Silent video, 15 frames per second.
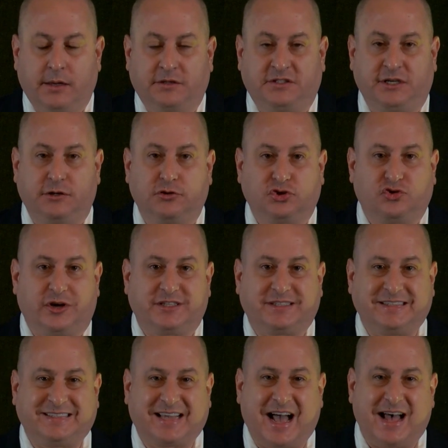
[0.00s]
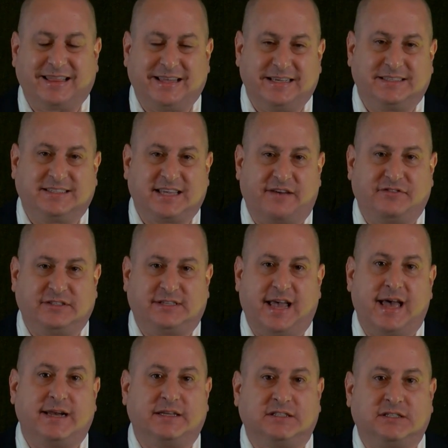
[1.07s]
Zero trust has got these 7
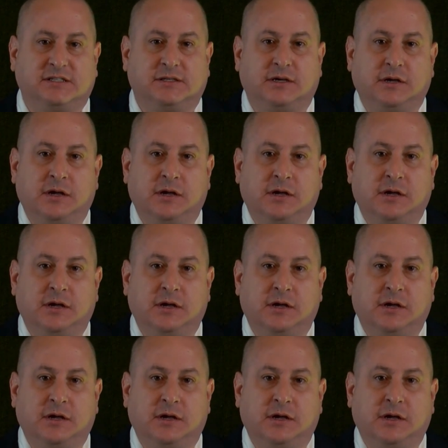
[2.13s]
tenets,